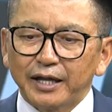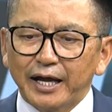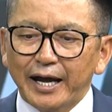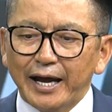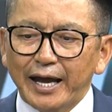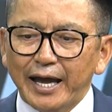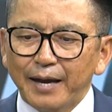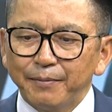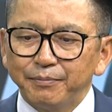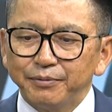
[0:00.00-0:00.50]
are
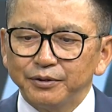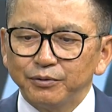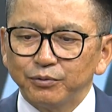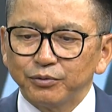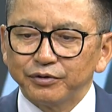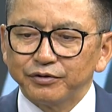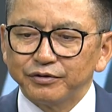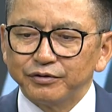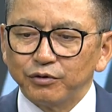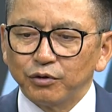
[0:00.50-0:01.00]
happy
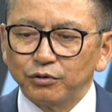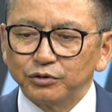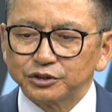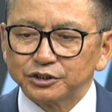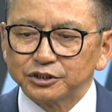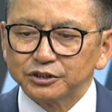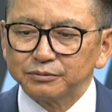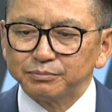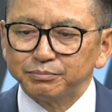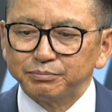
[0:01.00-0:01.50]
with
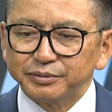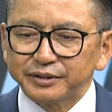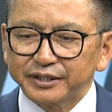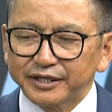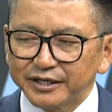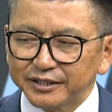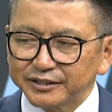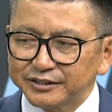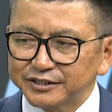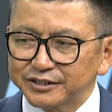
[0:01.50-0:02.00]
those
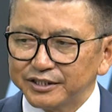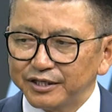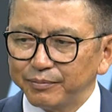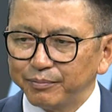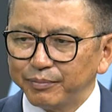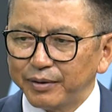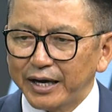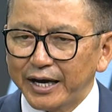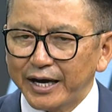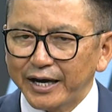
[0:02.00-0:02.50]
briquettes they
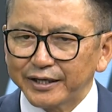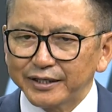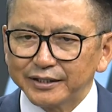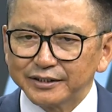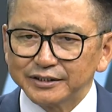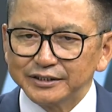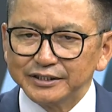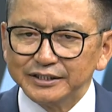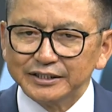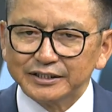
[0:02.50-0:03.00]
buy and
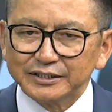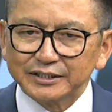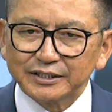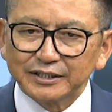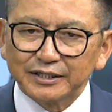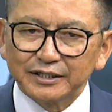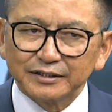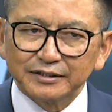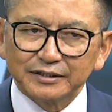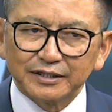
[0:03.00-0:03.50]

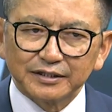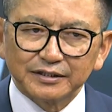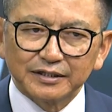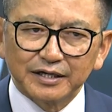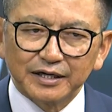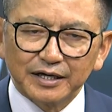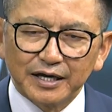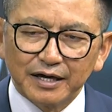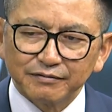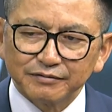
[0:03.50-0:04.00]
heating, and then they
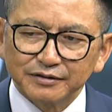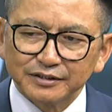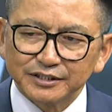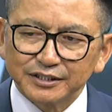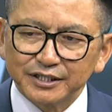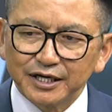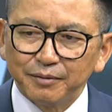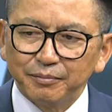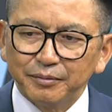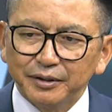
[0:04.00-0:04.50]
have the
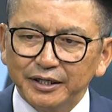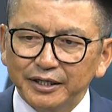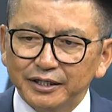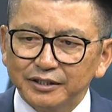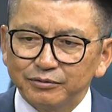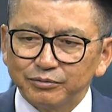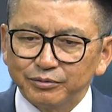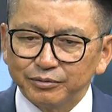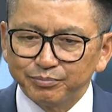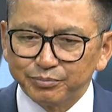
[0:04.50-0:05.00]
same heat
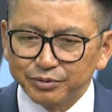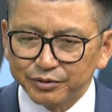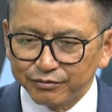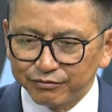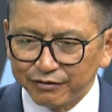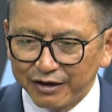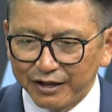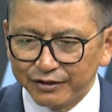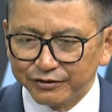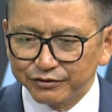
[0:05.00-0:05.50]
per
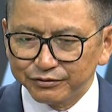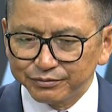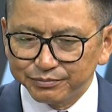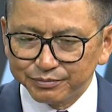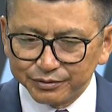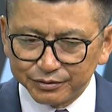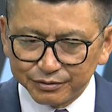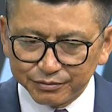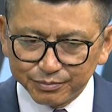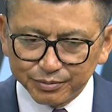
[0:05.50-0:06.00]
value
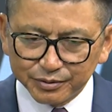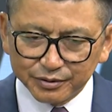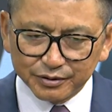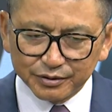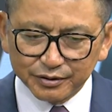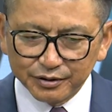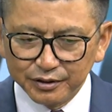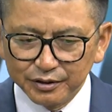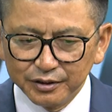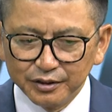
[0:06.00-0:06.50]
per
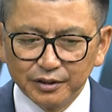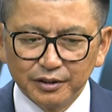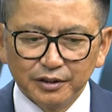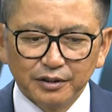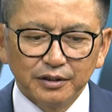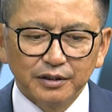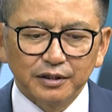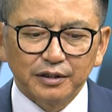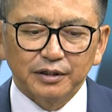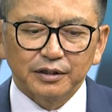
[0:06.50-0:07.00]

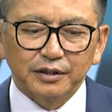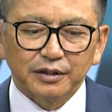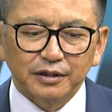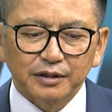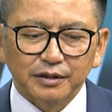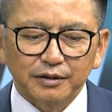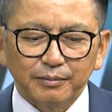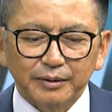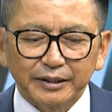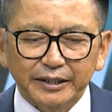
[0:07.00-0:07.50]

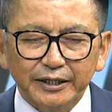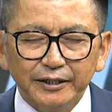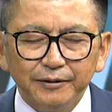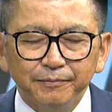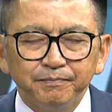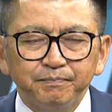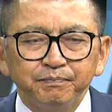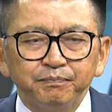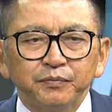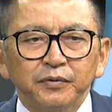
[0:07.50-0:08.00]
money,
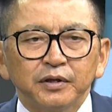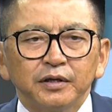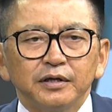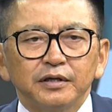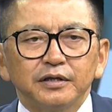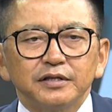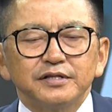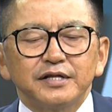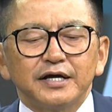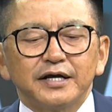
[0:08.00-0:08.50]

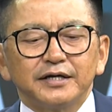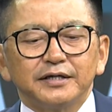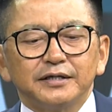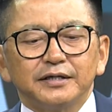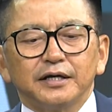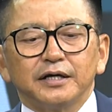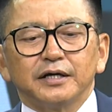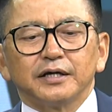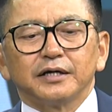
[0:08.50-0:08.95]
then